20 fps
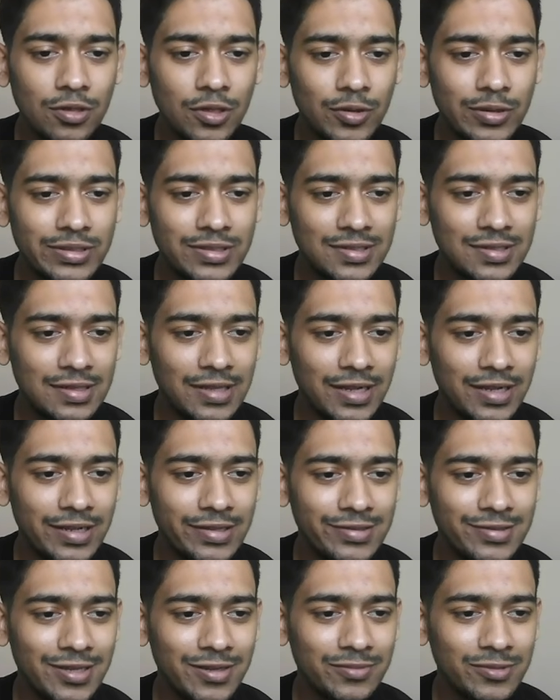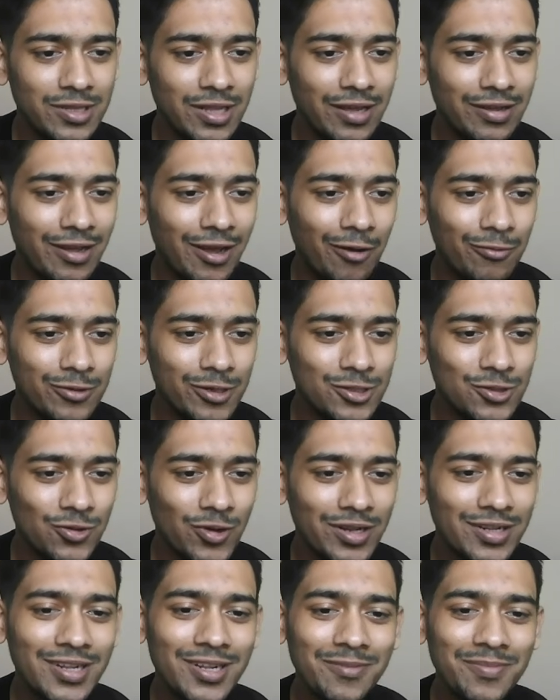You can see that it seems like
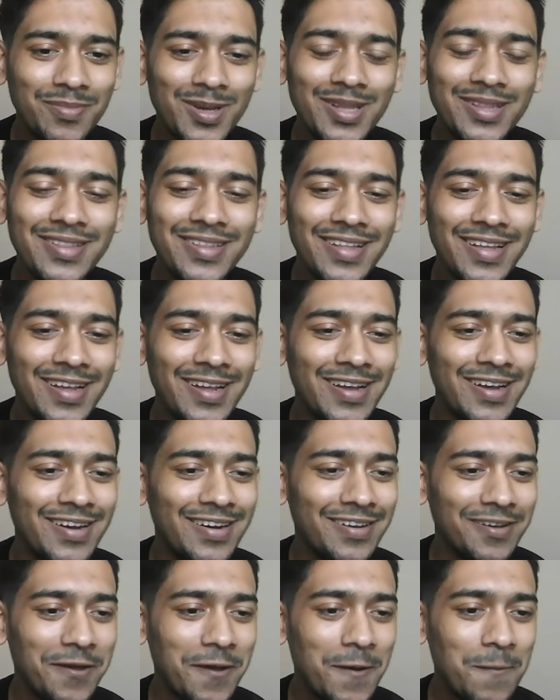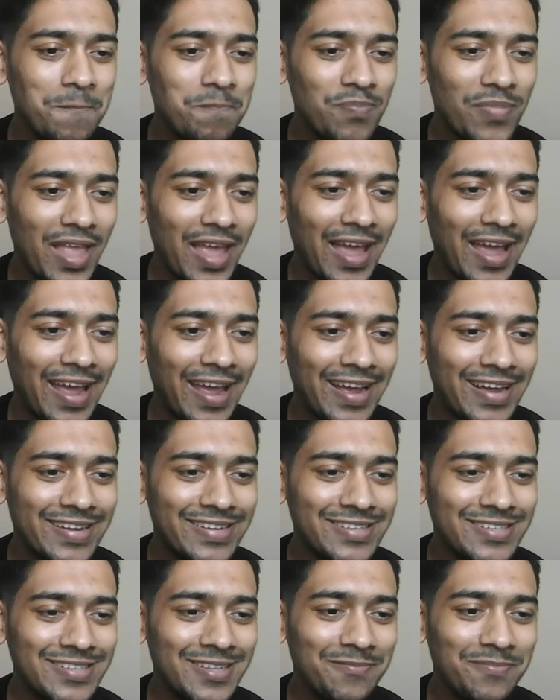Counter-Strike a little bit. Okay,
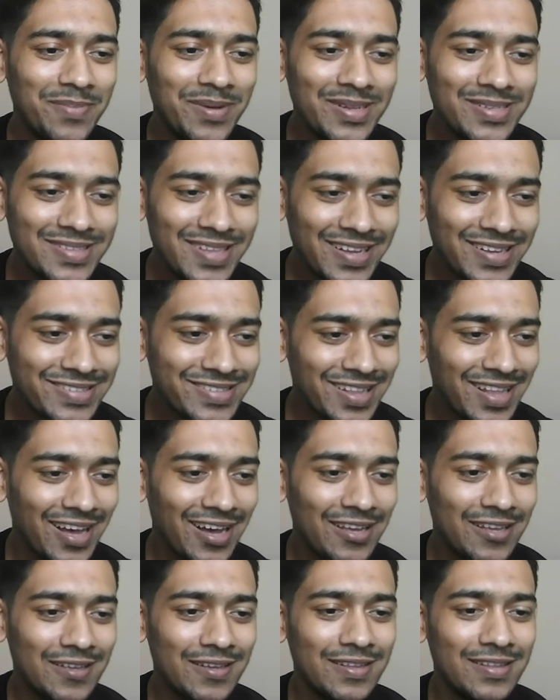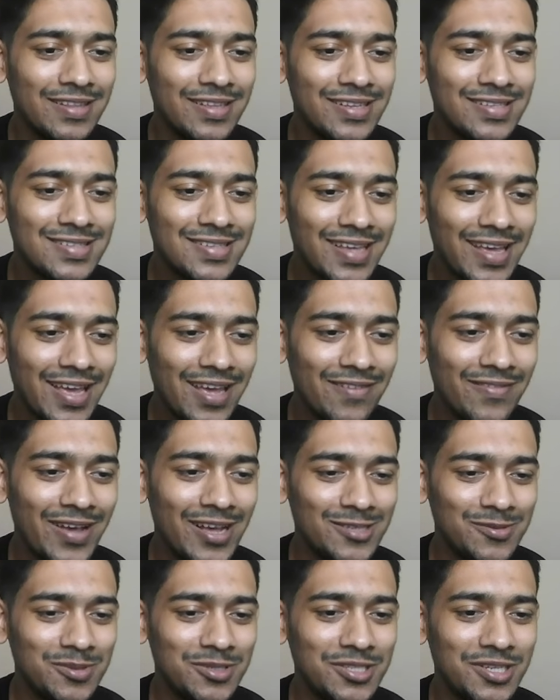and the best thing is like this game
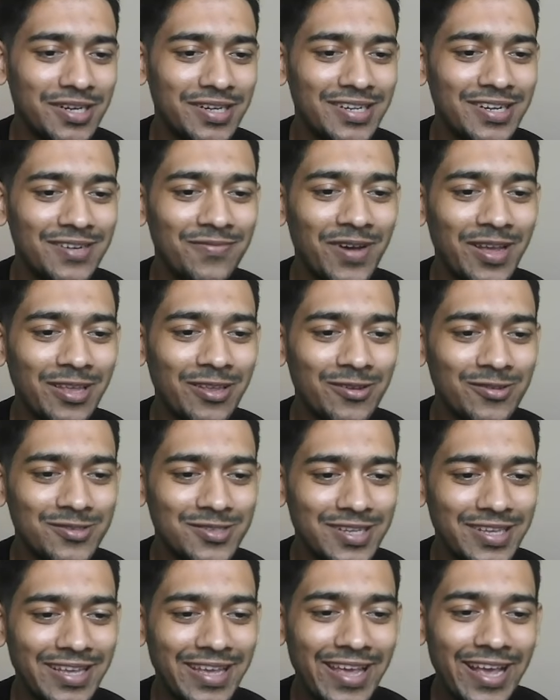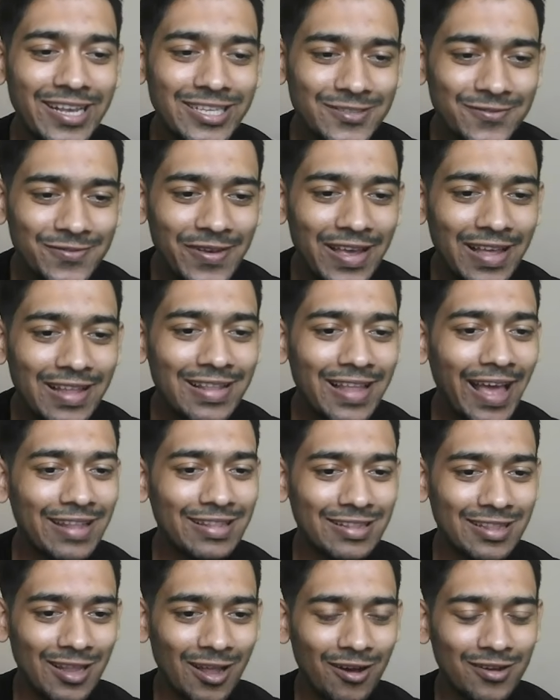has been generated by using Higgsfield
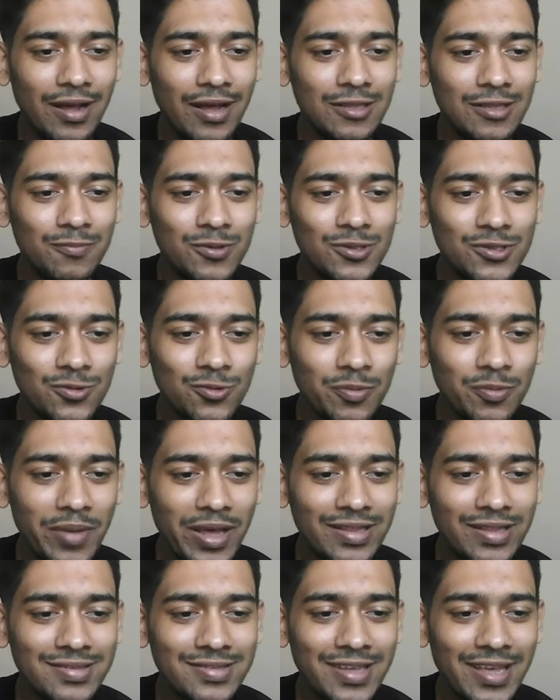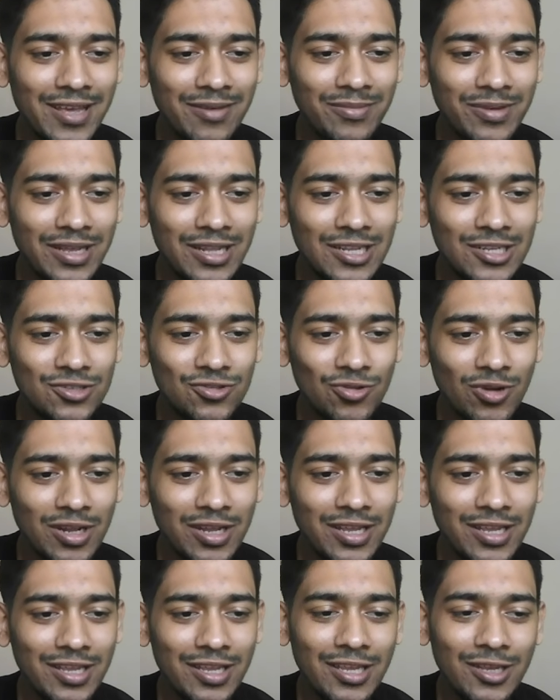and Claude, and the person who made this game, he
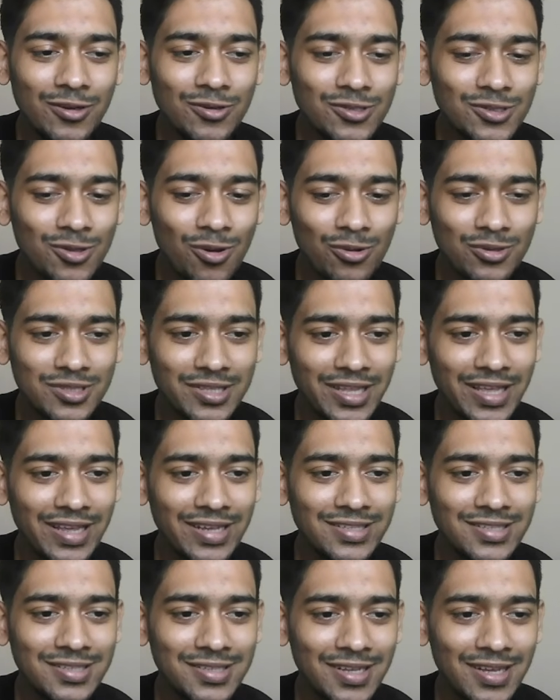literally used those things.